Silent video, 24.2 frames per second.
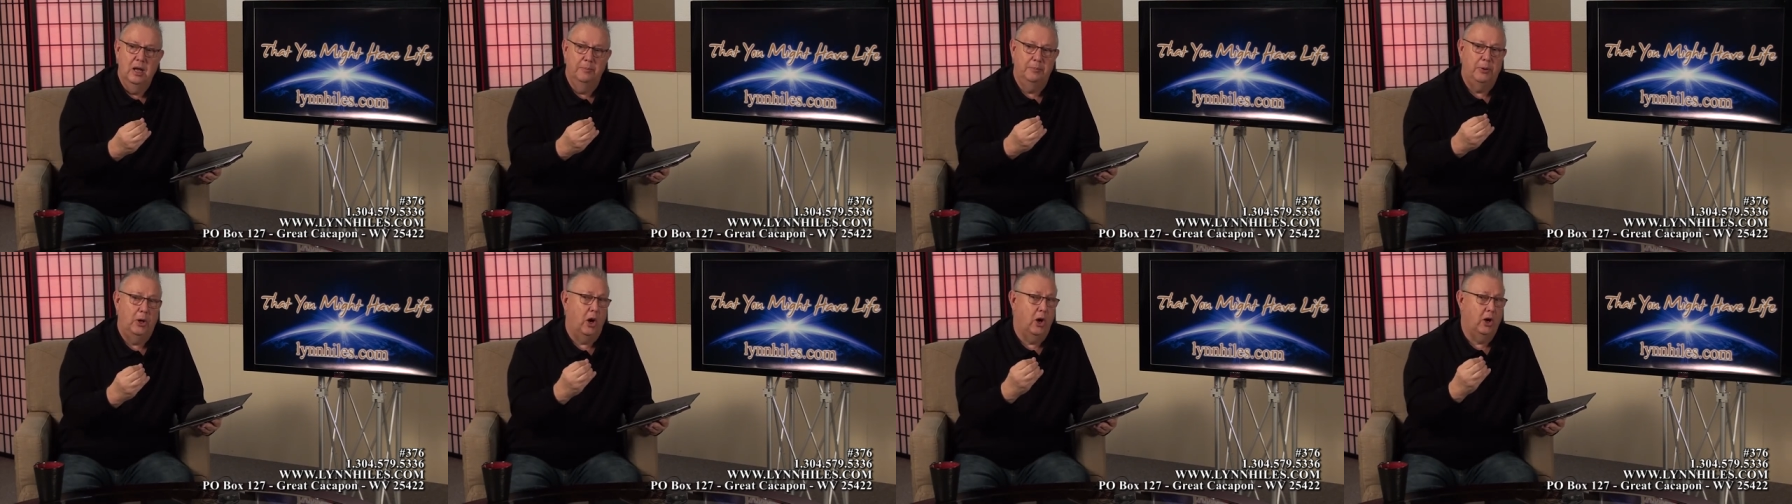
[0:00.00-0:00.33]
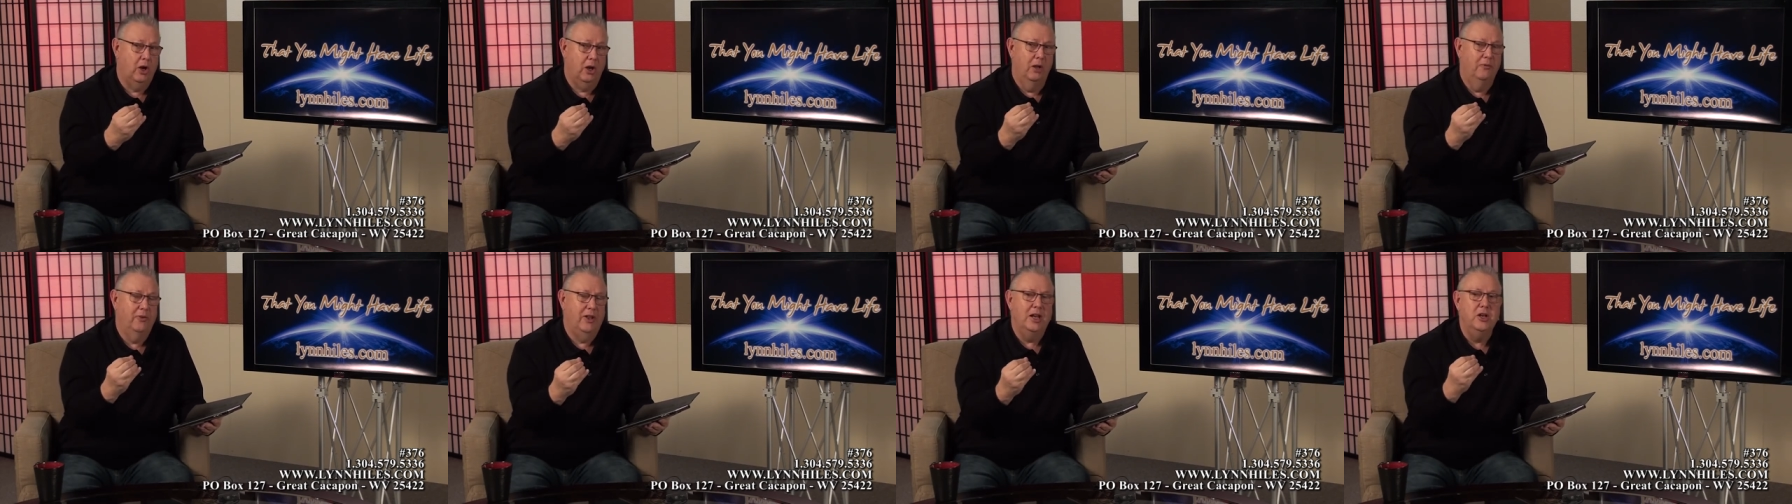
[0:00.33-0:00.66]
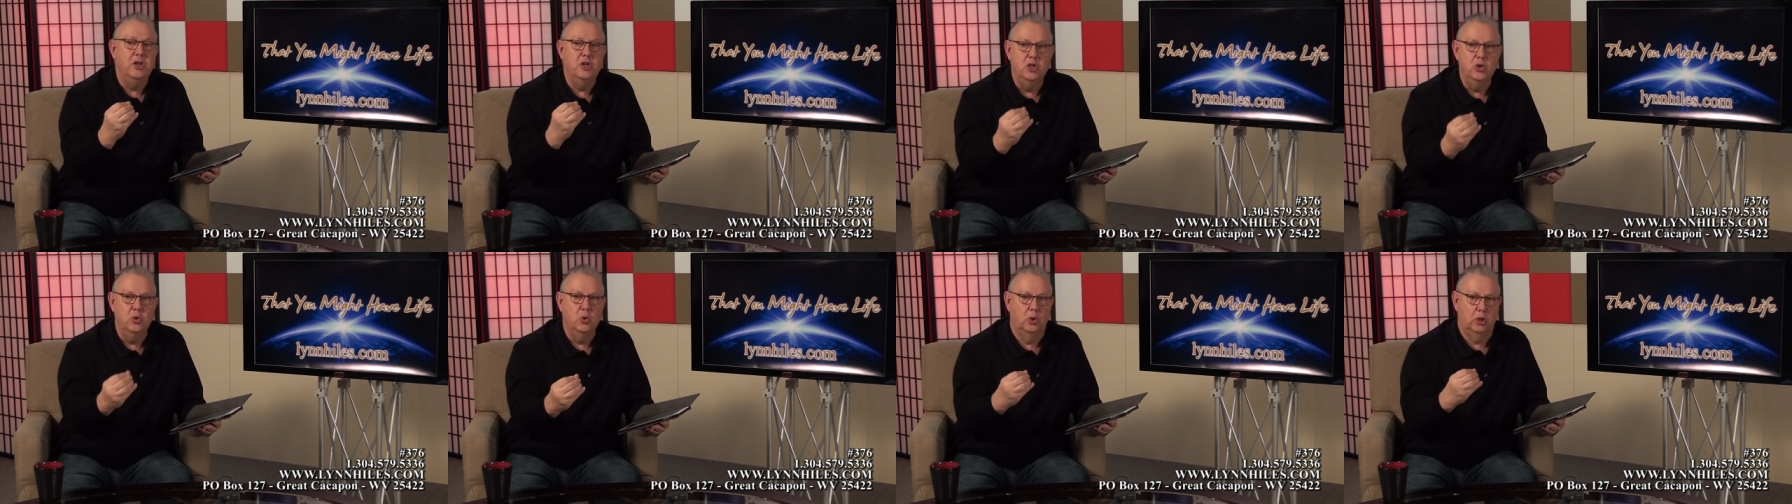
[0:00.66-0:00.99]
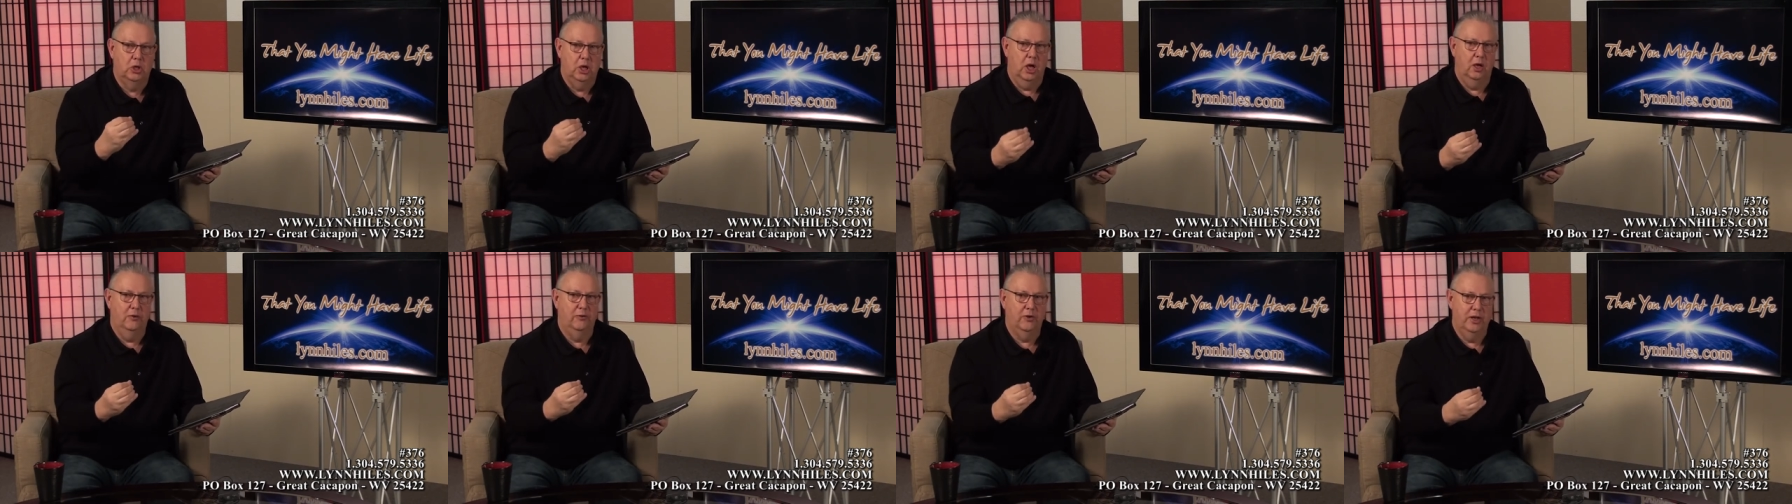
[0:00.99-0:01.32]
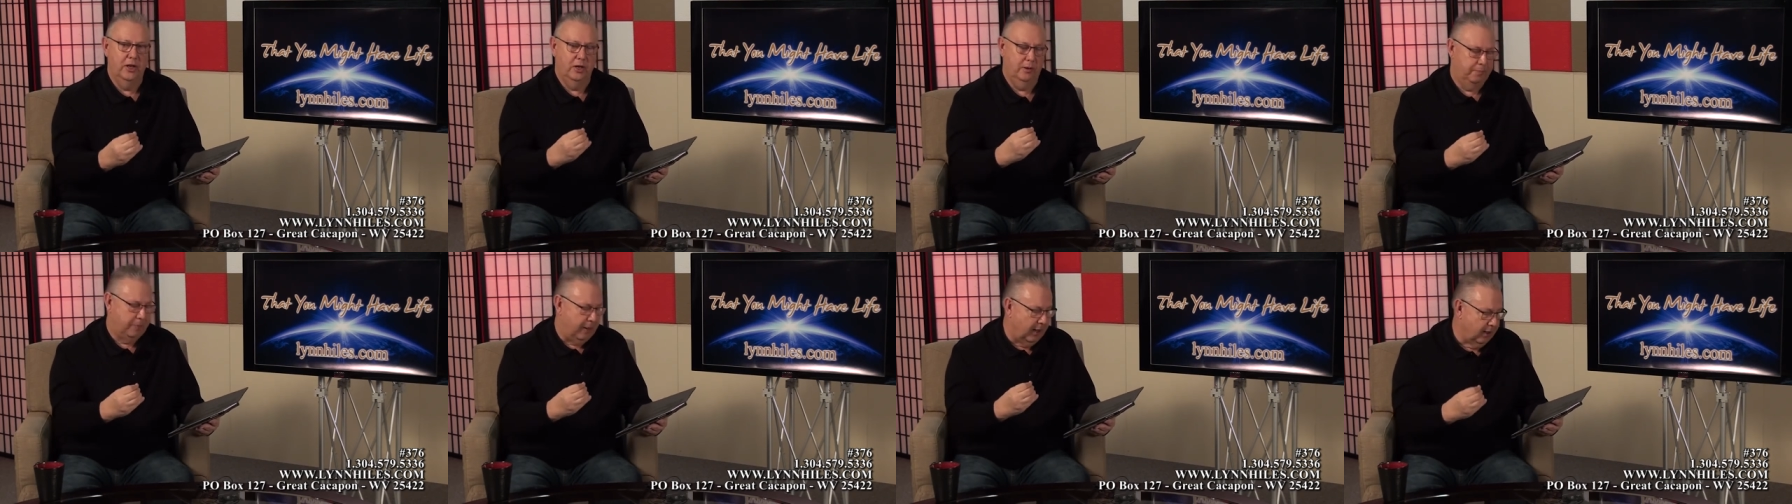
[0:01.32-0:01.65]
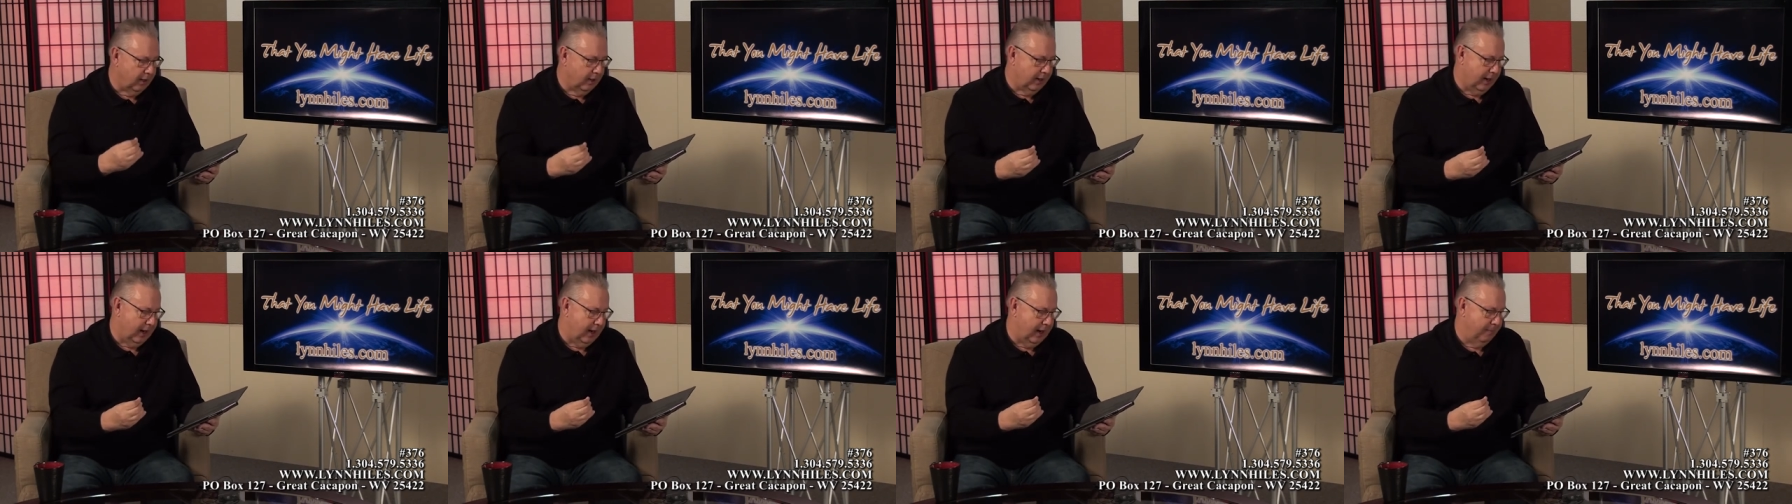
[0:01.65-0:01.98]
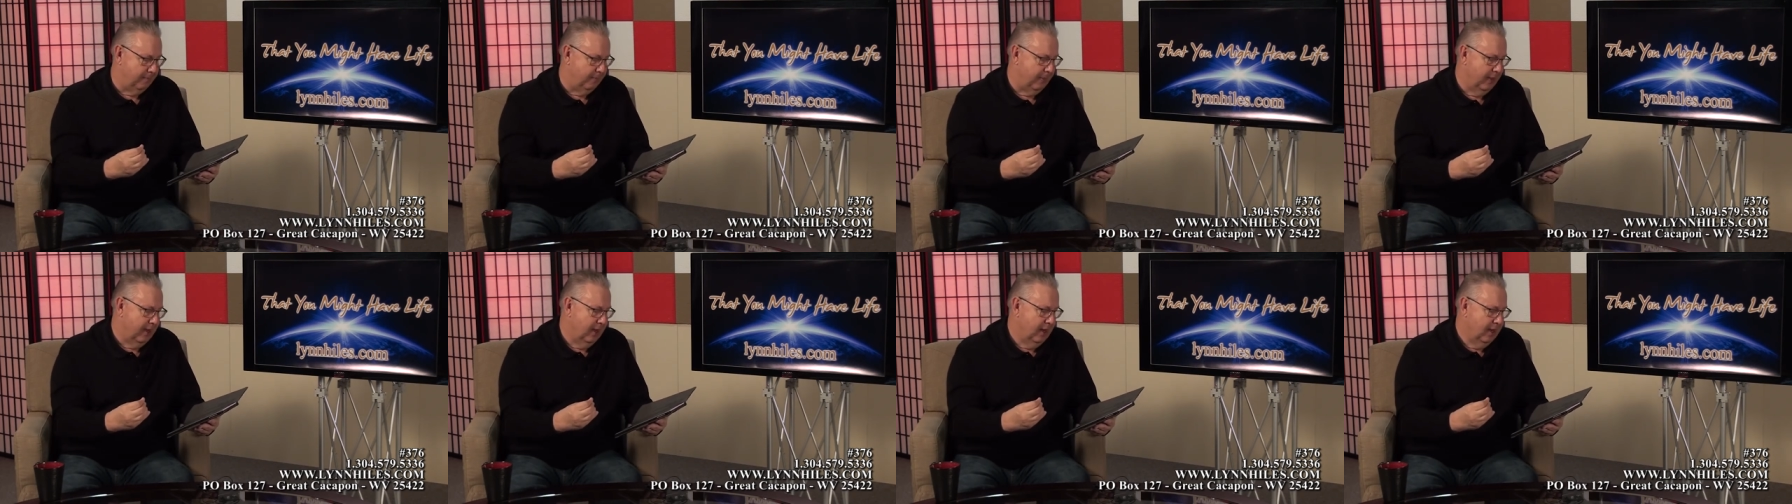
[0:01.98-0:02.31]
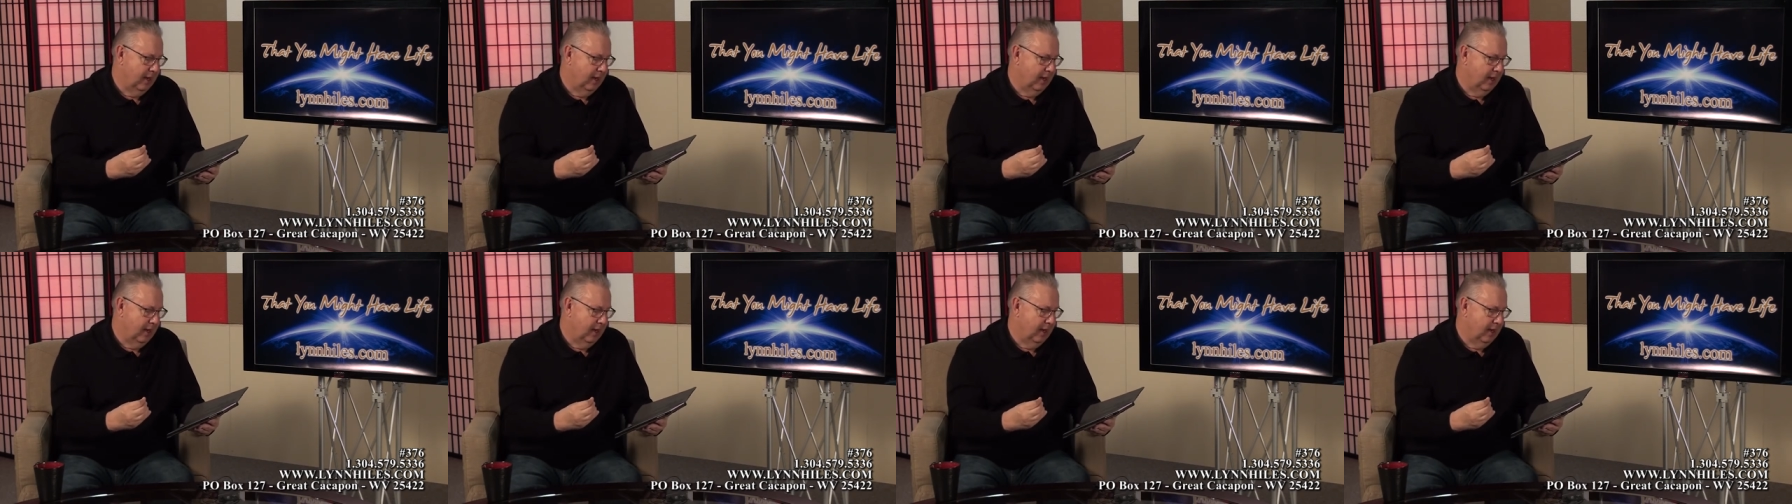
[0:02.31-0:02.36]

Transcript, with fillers: part of a new covenant paradigm.